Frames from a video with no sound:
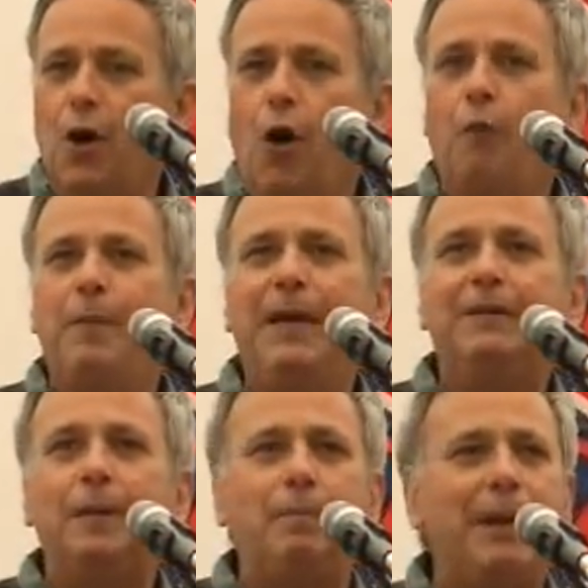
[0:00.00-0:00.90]
of
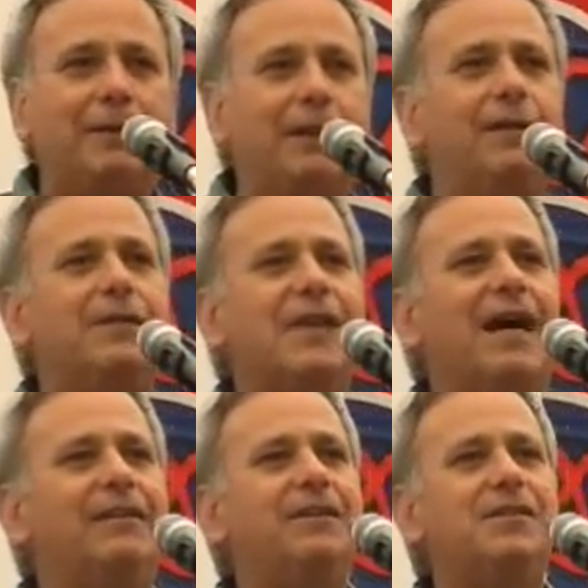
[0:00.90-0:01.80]
being depicted as
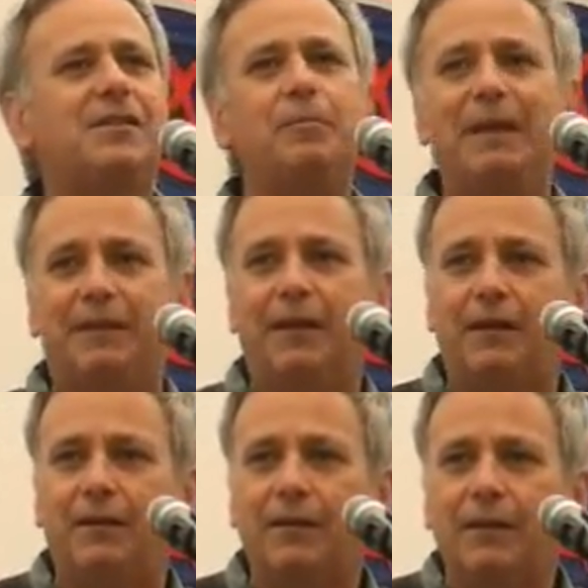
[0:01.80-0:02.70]
anti-Semitic
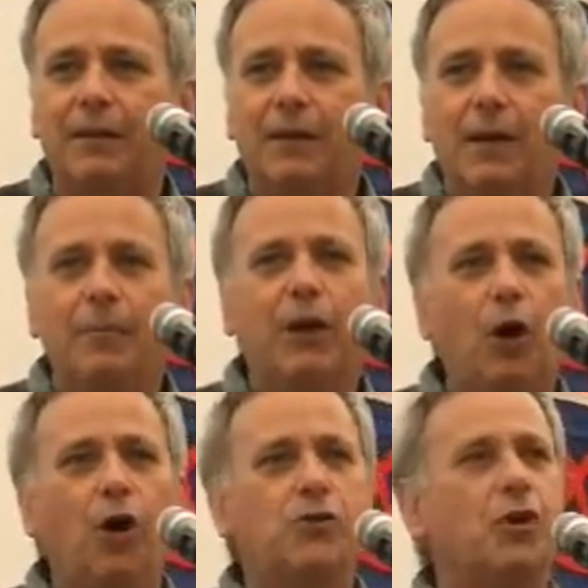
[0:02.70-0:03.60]

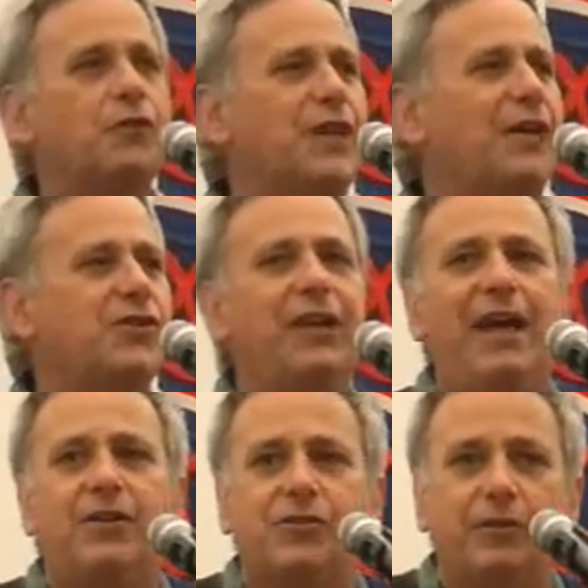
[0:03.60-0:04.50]
because of such an
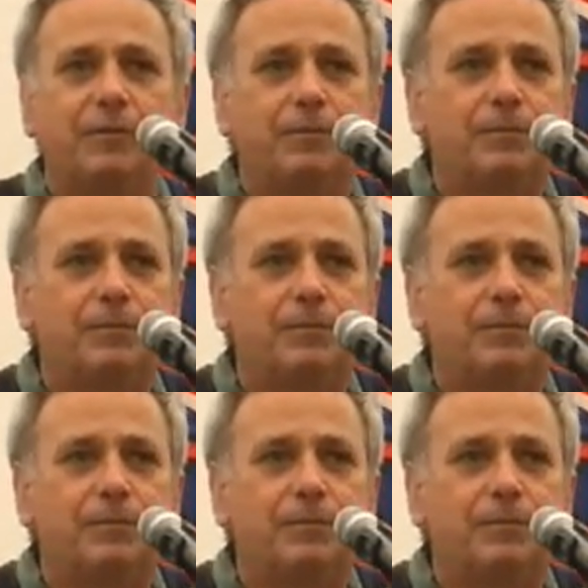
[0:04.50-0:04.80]
action.